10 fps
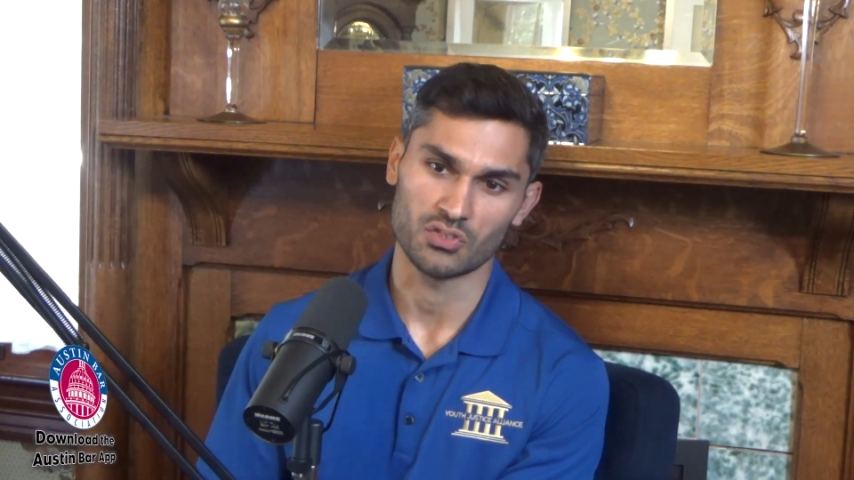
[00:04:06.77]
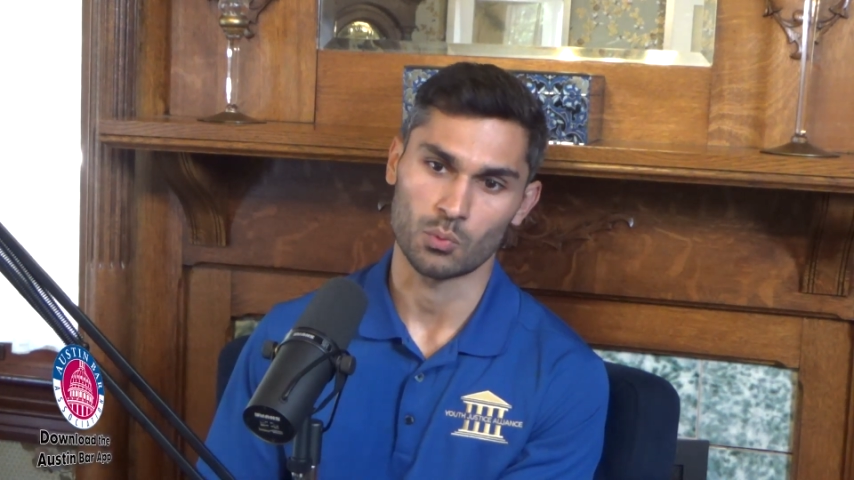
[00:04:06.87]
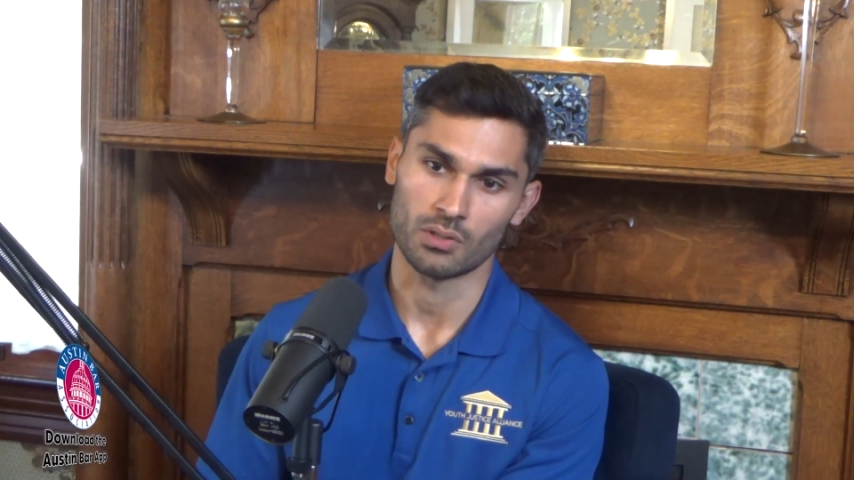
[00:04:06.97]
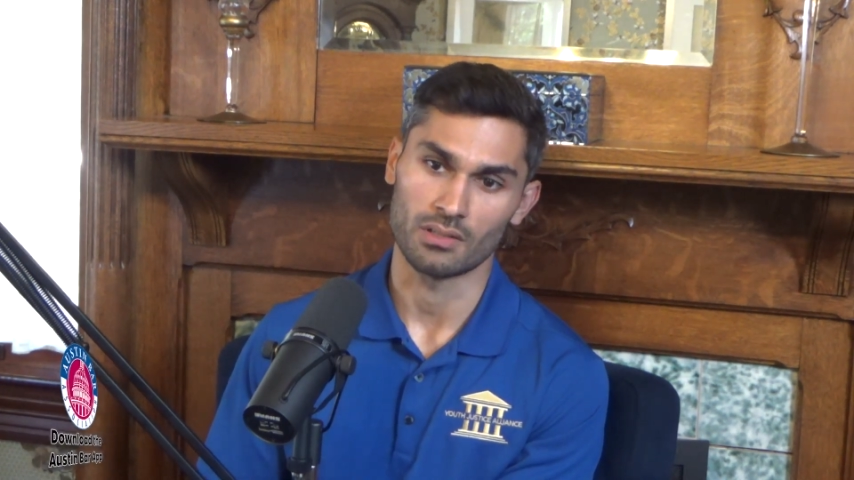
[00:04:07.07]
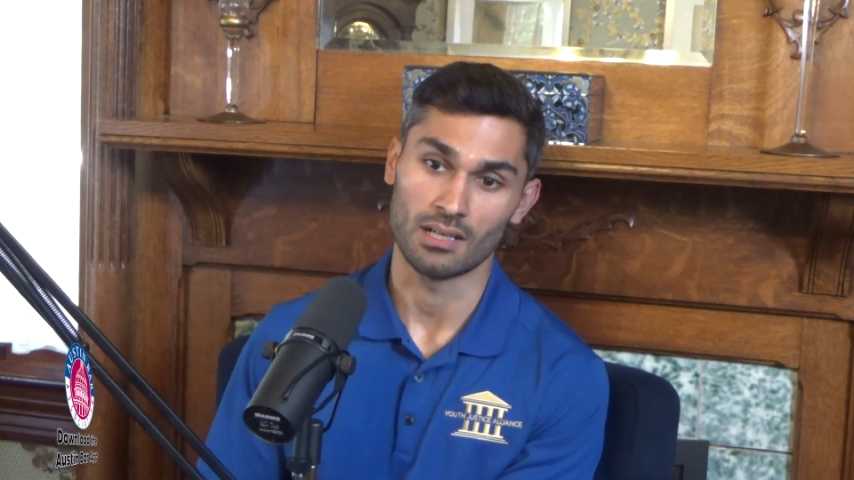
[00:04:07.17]

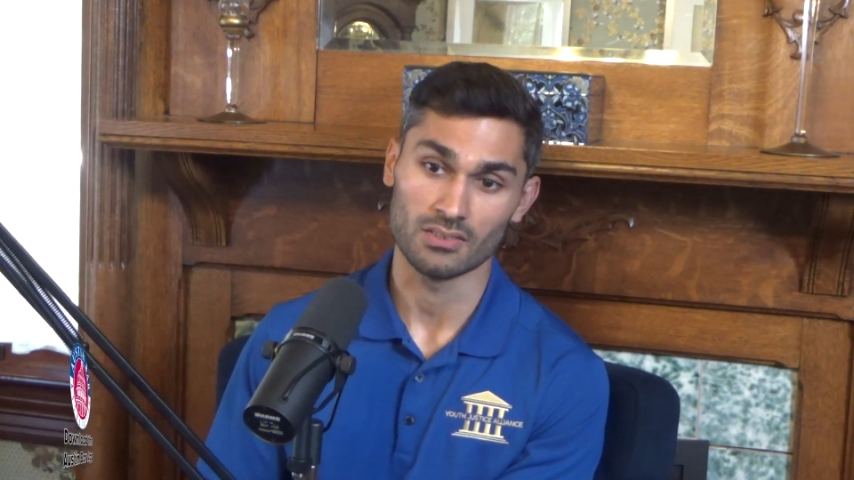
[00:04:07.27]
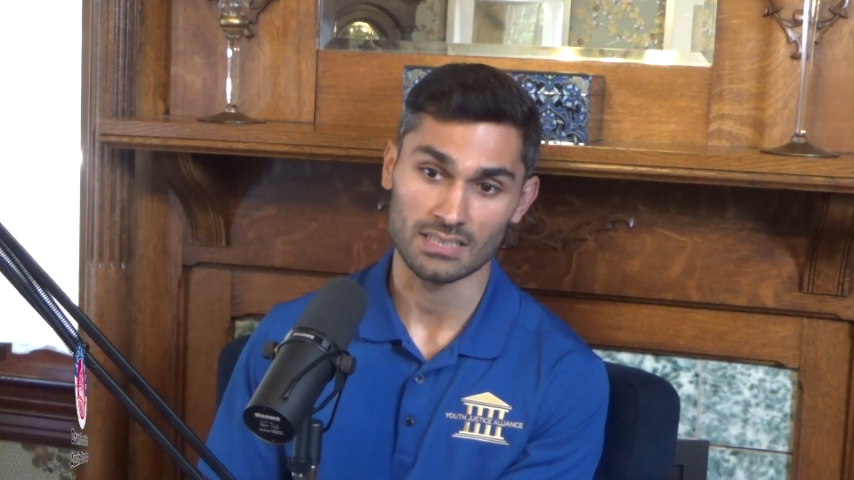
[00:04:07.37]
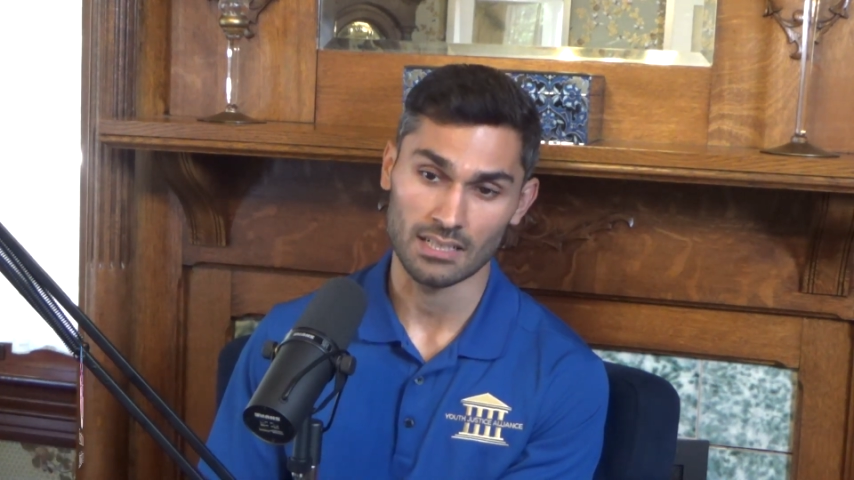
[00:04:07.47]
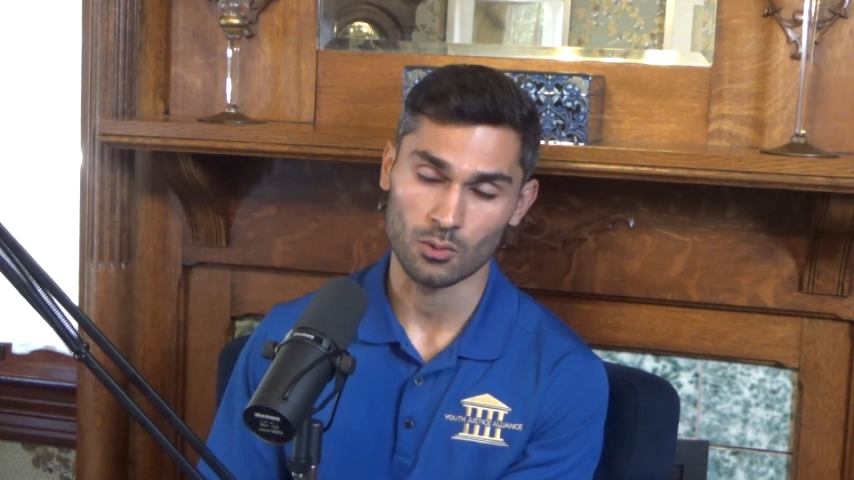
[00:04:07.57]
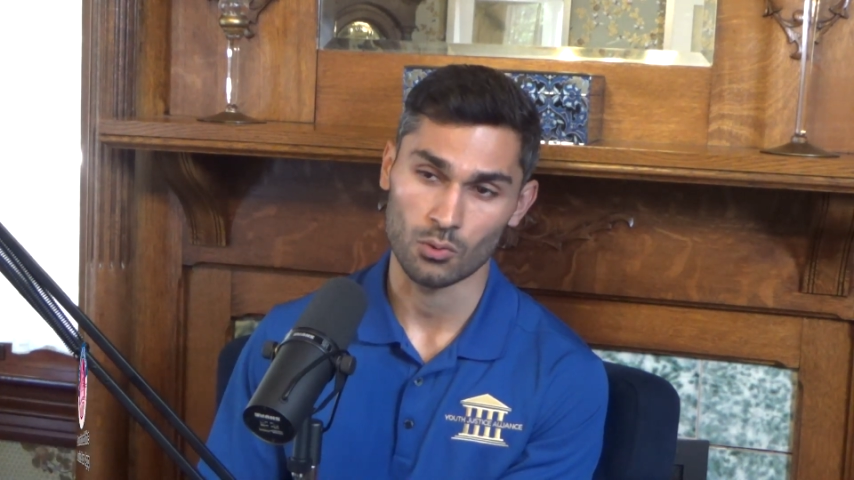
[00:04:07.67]
toward their
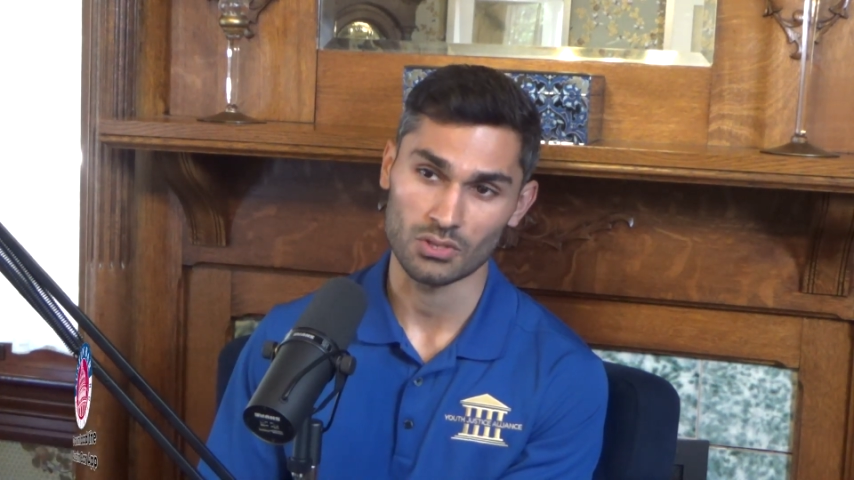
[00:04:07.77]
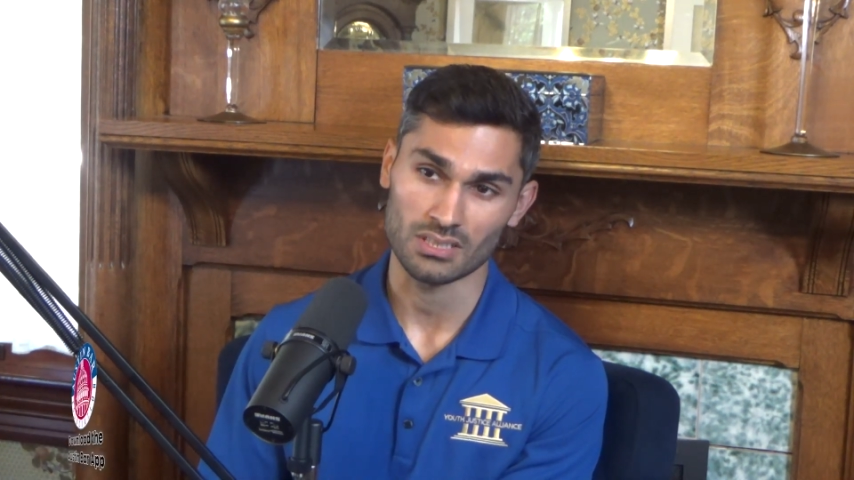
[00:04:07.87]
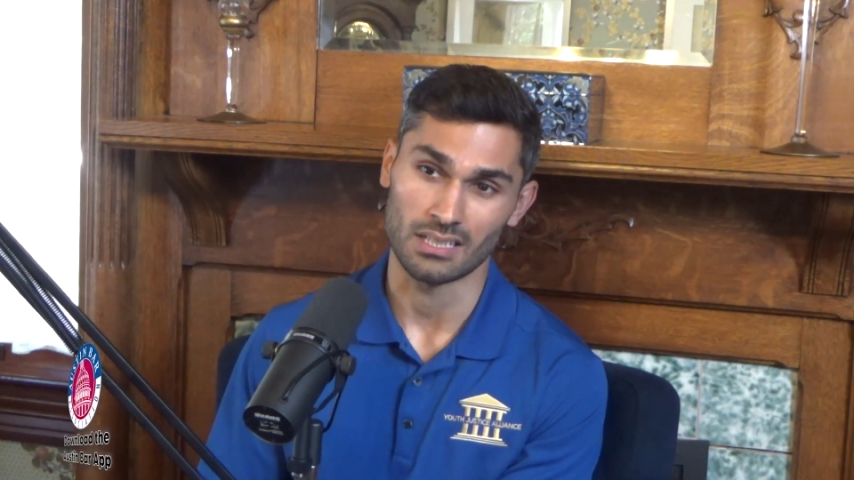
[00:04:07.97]
LSAT course